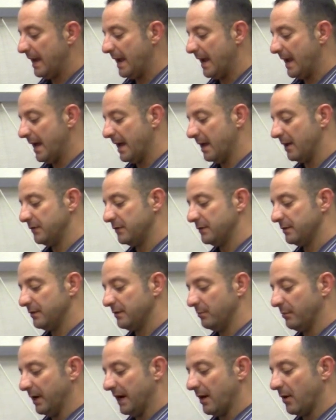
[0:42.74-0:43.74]
and
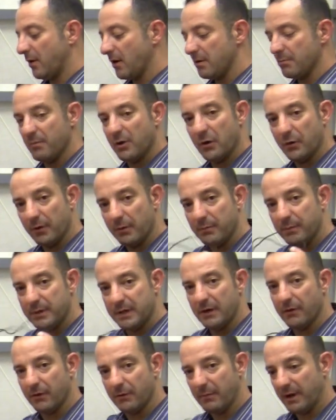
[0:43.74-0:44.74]
my HART modem
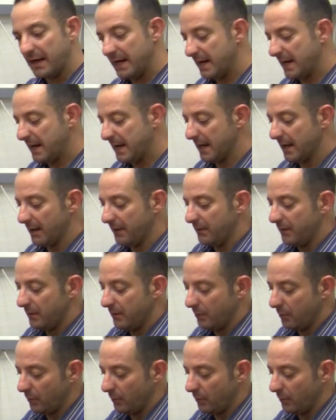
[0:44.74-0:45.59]
here in my hand,